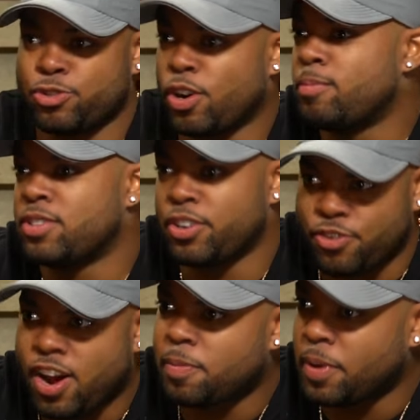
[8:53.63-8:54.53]
drums in a
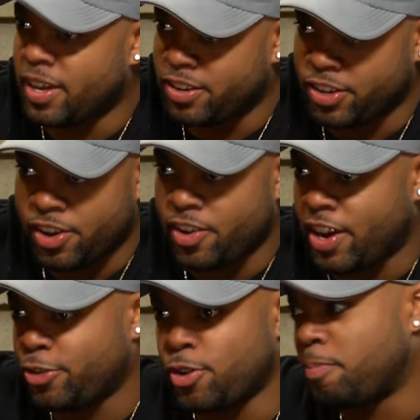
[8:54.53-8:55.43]
rock band, you know? I
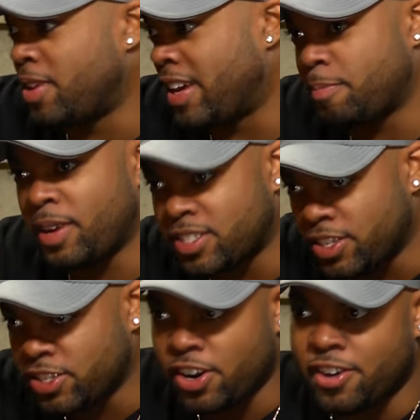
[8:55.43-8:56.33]
grew up playing bass
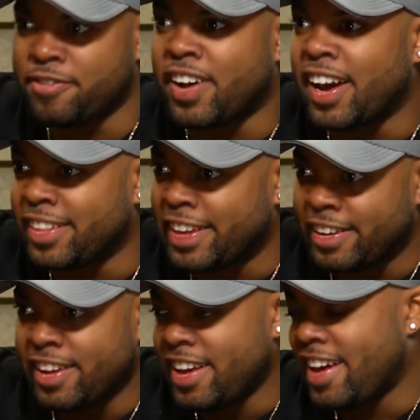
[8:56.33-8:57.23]
guitar and
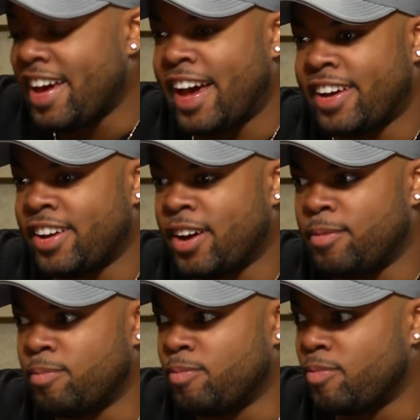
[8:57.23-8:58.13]
violin, and
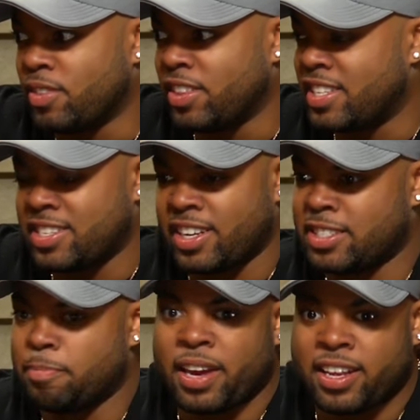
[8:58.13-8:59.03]
listening
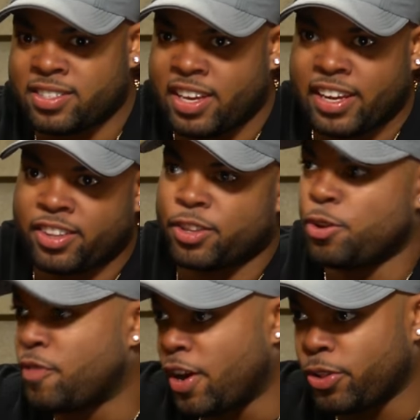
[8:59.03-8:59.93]
to bands like
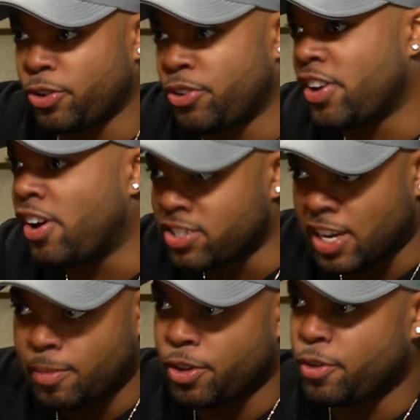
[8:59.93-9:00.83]
Newfound Glory, All
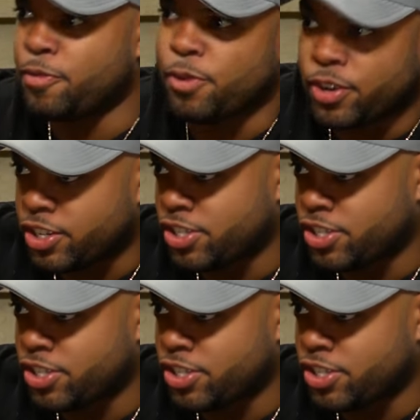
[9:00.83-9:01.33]
Time Low, 4 Year